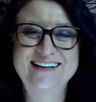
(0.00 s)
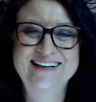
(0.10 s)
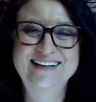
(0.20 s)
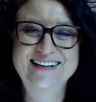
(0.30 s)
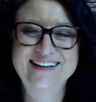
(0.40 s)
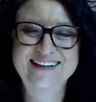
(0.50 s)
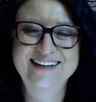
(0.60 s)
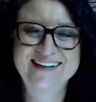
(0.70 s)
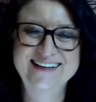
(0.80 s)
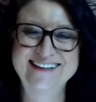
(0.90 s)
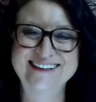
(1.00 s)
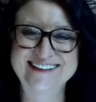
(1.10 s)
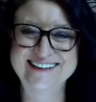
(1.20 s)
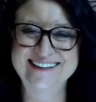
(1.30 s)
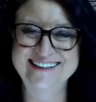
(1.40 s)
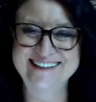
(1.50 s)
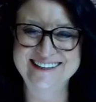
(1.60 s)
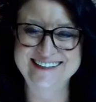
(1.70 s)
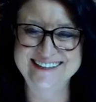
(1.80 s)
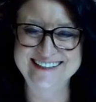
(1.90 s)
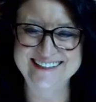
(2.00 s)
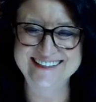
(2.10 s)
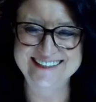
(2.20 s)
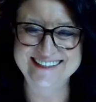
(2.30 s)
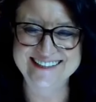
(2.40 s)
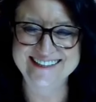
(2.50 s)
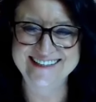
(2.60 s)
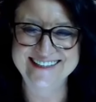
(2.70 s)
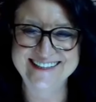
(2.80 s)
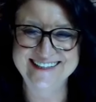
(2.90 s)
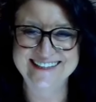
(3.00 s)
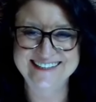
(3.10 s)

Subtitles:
(not speaking)